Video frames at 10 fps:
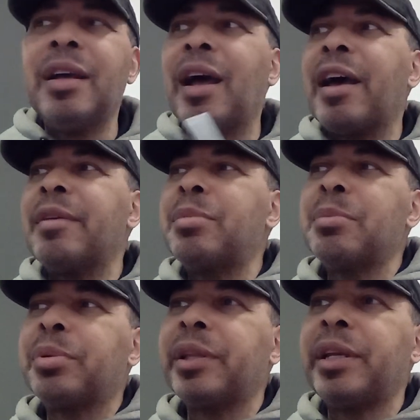I've been
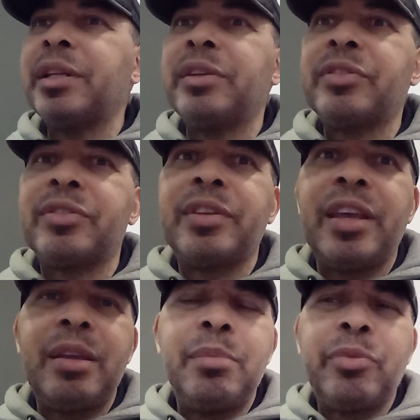playing this
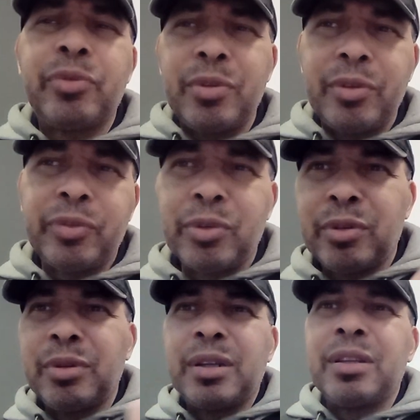game
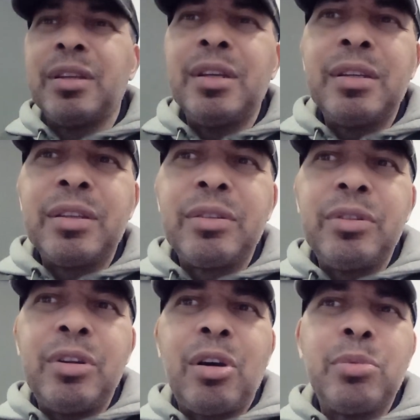for,
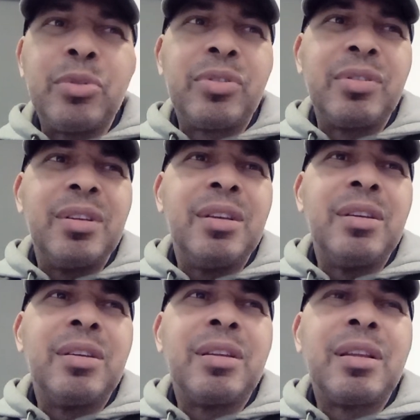almost.
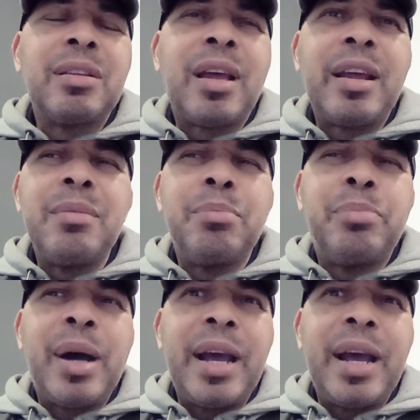I didn't buy